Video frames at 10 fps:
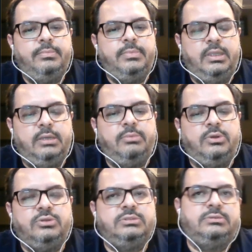Yeah,
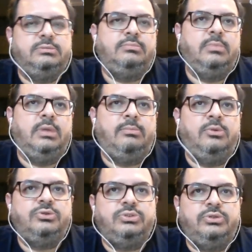because I'm
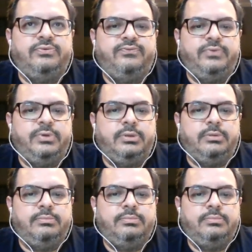not sure if
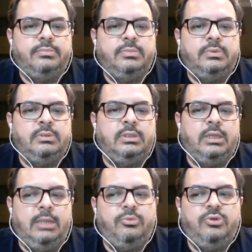
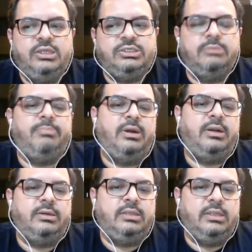the emulation
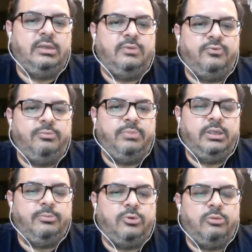part there would
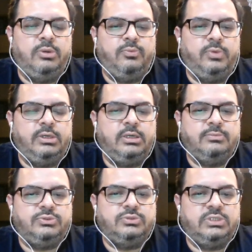be a problem when it
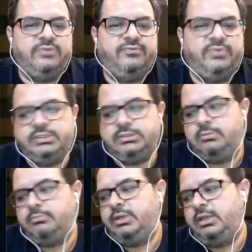comes to
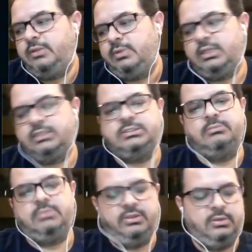certification. But anyway, that's
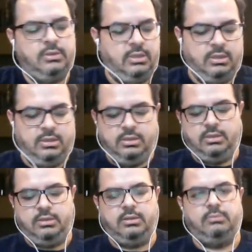something
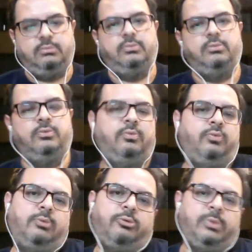
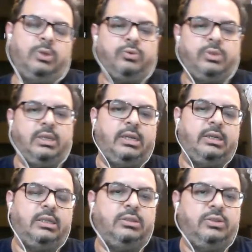we would be looking
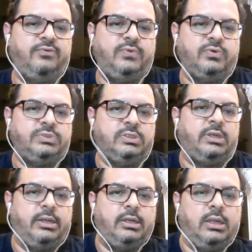at in the near future.
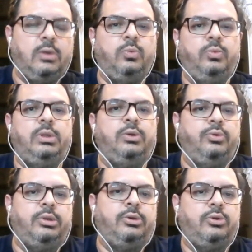Right now, we are
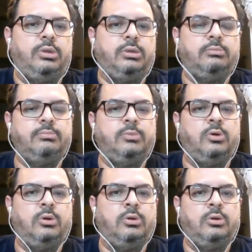doing it on
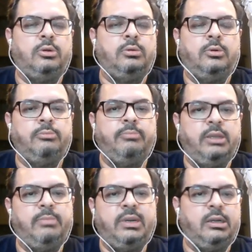
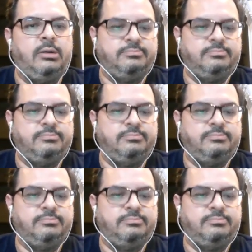bare metal.